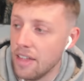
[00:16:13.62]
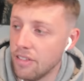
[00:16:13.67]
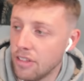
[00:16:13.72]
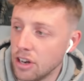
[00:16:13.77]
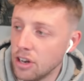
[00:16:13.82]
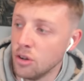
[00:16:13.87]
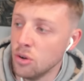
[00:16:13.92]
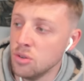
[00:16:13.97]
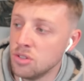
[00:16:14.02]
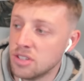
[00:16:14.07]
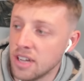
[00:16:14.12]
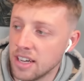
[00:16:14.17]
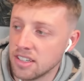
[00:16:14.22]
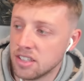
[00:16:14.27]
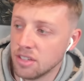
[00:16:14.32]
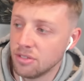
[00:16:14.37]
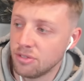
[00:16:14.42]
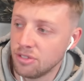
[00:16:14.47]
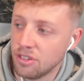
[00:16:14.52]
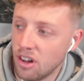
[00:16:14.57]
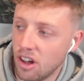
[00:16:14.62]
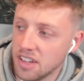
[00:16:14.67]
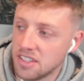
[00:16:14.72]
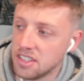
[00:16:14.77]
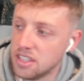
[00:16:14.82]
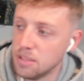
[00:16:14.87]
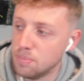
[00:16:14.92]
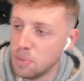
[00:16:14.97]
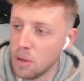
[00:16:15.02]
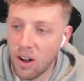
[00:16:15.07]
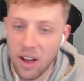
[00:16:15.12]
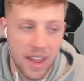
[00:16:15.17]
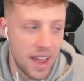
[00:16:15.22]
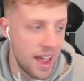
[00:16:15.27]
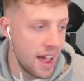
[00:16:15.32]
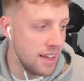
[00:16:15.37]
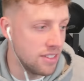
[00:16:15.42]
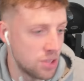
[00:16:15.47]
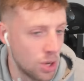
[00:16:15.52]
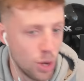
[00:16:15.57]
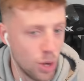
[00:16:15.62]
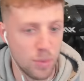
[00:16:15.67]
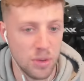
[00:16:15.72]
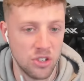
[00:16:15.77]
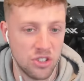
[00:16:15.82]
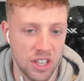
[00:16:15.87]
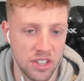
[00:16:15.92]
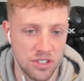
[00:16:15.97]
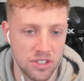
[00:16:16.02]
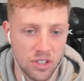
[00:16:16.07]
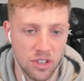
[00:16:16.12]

the loser has to fly to Dubai and Tobi shits on